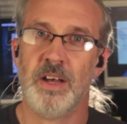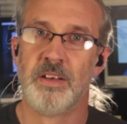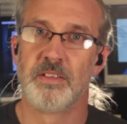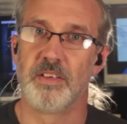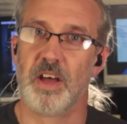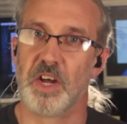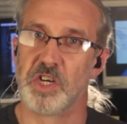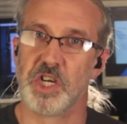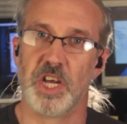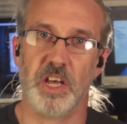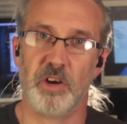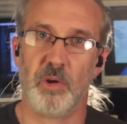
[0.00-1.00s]
slash
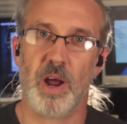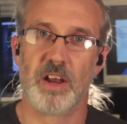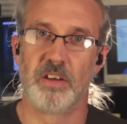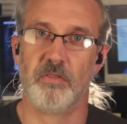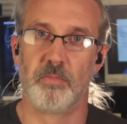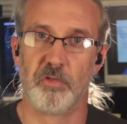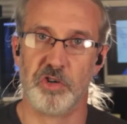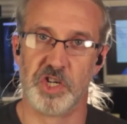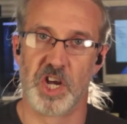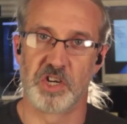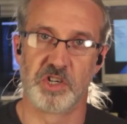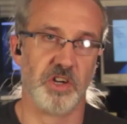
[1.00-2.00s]
interactive
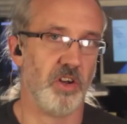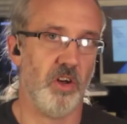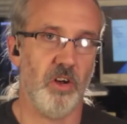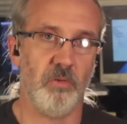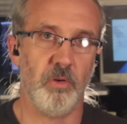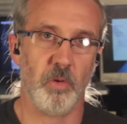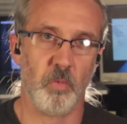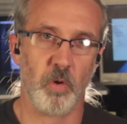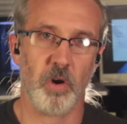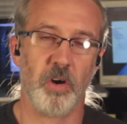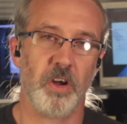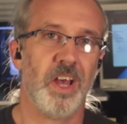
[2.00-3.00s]
projection, all one
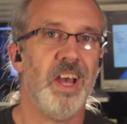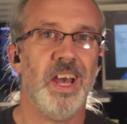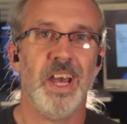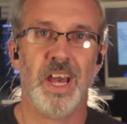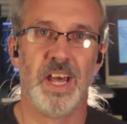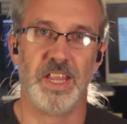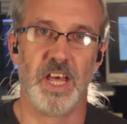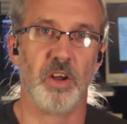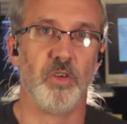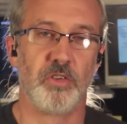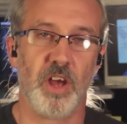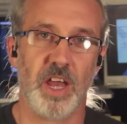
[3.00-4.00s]
word, and
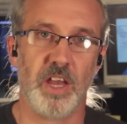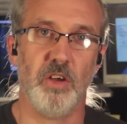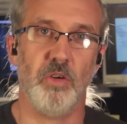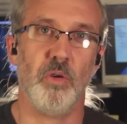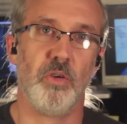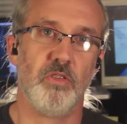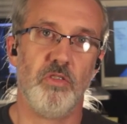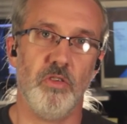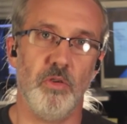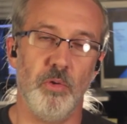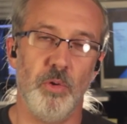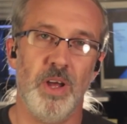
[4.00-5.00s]
that'll take you
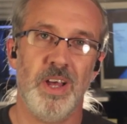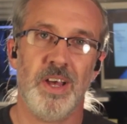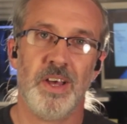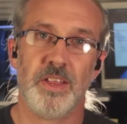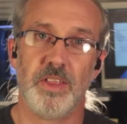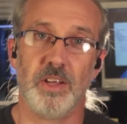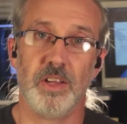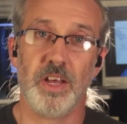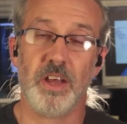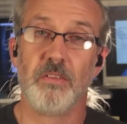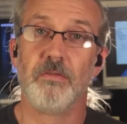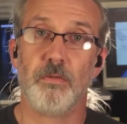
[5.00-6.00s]
to the
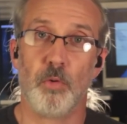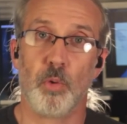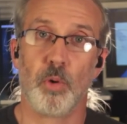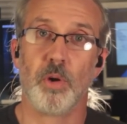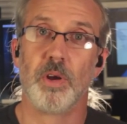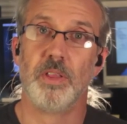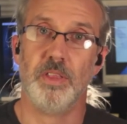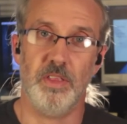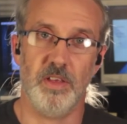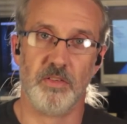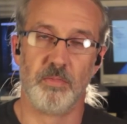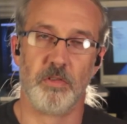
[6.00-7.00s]
link for
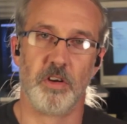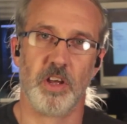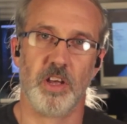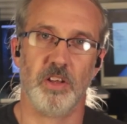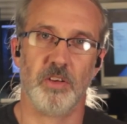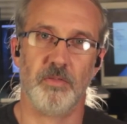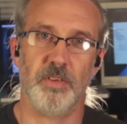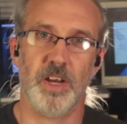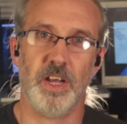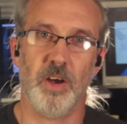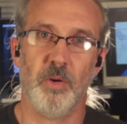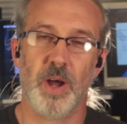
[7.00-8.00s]
this particular
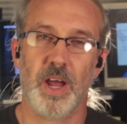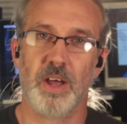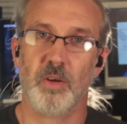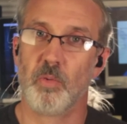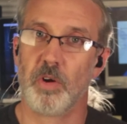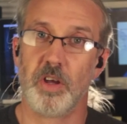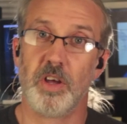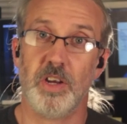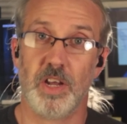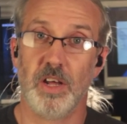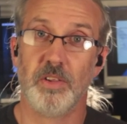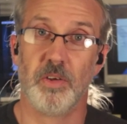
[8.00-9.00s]
video and where you can
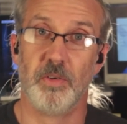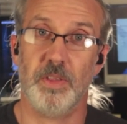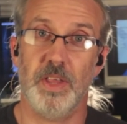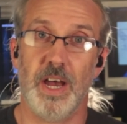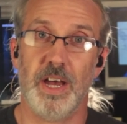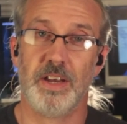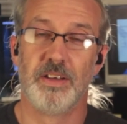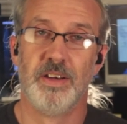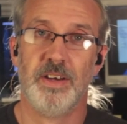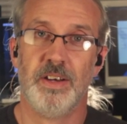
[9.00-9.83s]
download that